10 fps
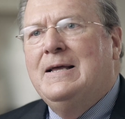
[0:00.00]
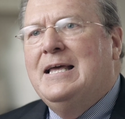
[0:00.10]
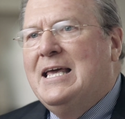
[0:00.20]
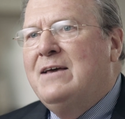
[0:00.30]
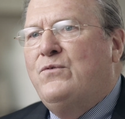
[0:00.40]

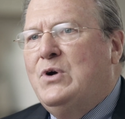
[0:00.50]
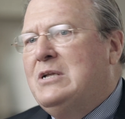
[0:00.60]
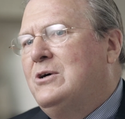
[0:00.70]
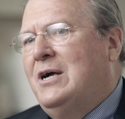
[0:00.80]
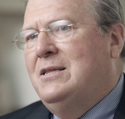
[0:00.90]
if we
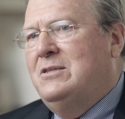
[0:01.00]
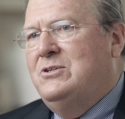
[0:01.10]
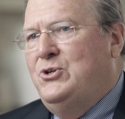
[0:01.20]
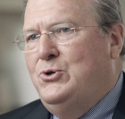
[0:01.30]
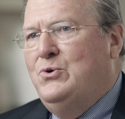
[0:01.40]
look at the
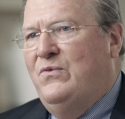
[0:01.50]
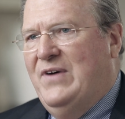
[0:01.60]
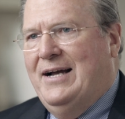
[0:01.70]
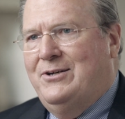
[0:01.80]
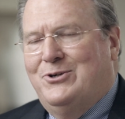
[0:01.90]
2
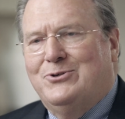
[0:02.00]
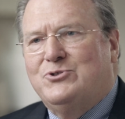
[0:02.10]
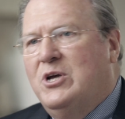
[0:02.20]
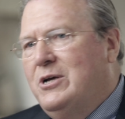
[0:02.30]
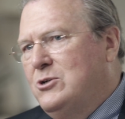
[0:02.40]
factors,
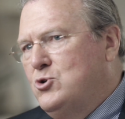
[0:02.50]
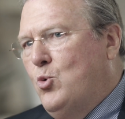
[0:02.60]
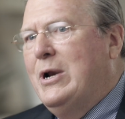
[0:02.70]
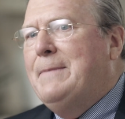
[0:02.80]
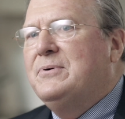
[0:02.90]

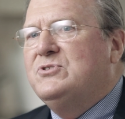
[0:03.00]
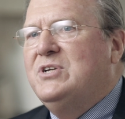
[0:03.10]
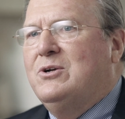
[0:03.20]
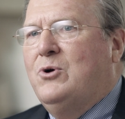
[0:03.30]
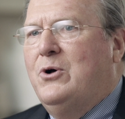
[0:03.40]

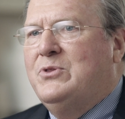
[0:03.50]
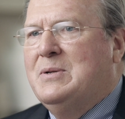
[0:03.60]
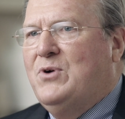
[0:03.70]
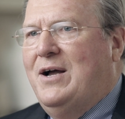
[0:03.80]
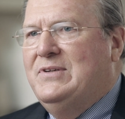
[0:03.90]
20% growth in
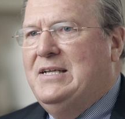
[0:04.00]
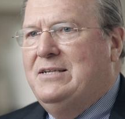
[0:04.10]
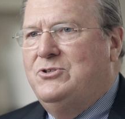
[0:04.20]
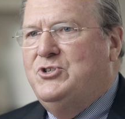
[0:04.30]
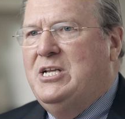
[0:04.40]
private debt
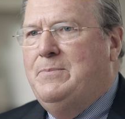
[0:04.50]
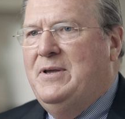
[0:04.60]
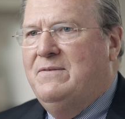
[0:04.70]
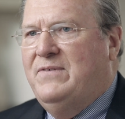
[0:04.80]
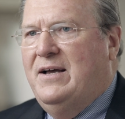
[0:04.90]
to GDP
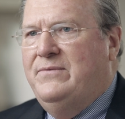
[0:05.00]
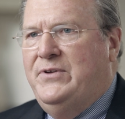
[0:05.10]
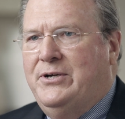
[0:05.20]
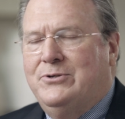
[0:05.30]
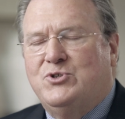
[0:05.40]
in 5
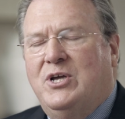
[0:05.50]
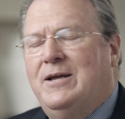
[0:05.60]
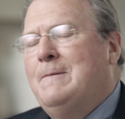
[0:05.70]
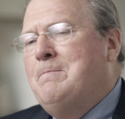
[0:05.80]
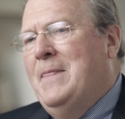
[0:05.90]
years,
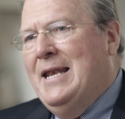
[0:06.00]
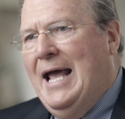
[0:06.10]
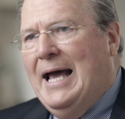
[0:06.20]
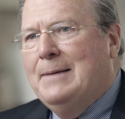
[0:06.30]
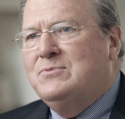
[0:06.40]
an
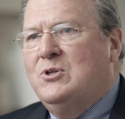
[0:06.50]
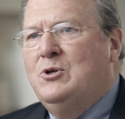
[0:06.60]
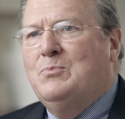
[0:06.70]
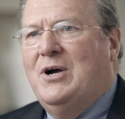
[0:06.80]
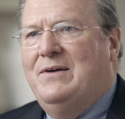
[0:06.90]

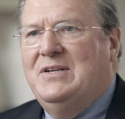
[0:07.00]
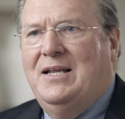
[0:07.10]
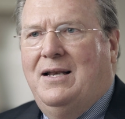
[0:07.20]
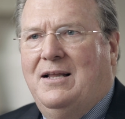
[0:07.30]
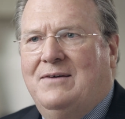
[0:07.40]
absolute private
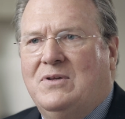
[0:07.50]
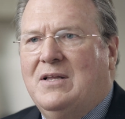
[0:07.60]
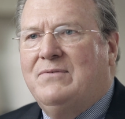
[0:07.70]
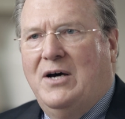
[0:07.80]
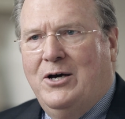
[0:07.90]
debt level
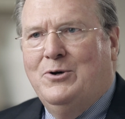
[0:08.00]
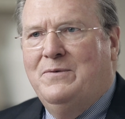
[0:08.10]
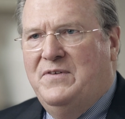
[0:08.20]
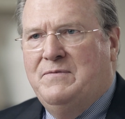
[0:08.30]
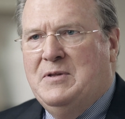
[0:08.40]
of
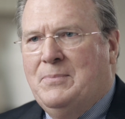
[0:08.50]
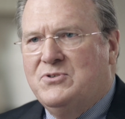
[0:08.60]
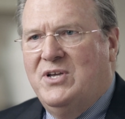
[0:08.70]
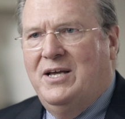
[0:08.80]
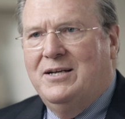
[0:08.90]

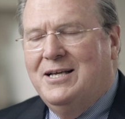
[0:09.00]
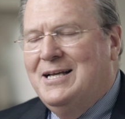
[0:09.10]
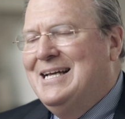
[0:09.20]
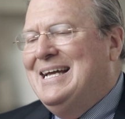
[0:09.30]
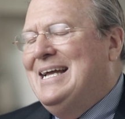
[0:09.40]
150%.
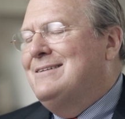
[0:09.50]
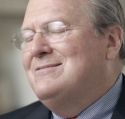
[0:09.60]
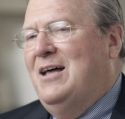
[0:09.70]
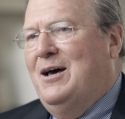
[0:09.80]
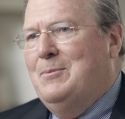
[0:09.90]
It's
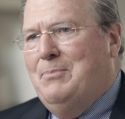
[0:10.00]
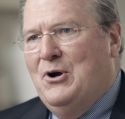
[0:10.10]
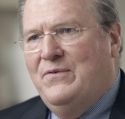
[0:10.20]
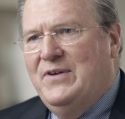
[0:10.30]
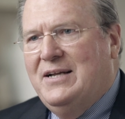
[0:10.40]
not
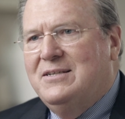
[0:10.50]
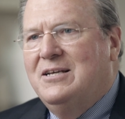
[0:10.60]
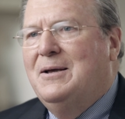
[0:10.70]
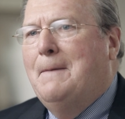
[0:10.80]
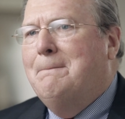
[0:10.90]
perfect,
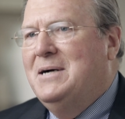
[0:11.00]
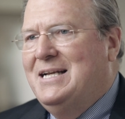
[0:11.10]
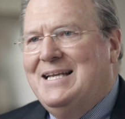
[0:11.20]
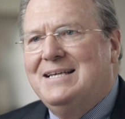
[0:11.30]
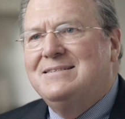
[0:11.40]
but
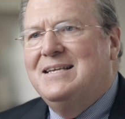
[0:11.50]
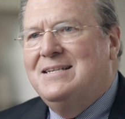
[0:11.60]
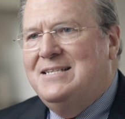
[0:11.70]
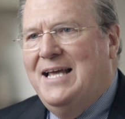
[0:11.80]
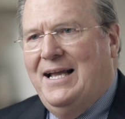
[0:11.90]
it is
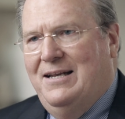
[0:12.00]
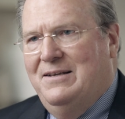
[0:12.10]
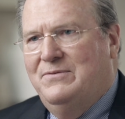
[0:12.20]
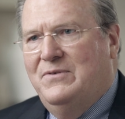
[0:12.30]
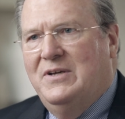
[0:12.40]

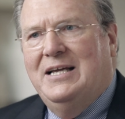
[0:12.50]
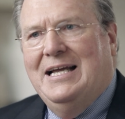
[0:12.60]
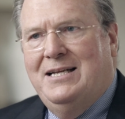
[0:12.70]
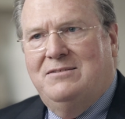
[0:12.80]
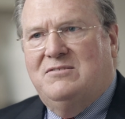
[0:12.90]
indicative,
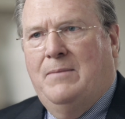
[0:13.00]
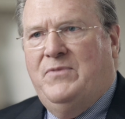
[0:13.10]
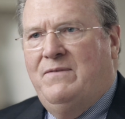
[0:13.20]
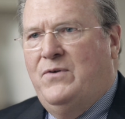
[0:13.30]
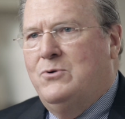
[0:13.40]
and it's
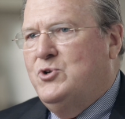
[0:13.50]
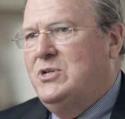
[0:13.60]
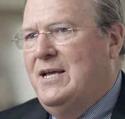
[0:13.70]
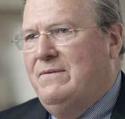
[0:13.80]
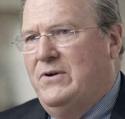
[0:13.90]
something folks should
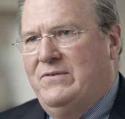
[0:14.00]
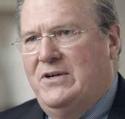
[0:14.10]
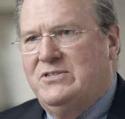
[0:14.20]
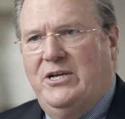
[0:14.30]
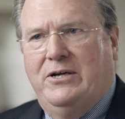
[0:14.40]
take very, very
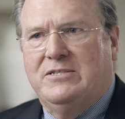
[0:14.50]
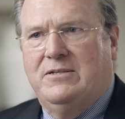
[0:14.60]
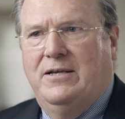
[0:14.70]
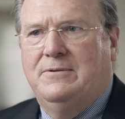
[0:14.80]
seriously.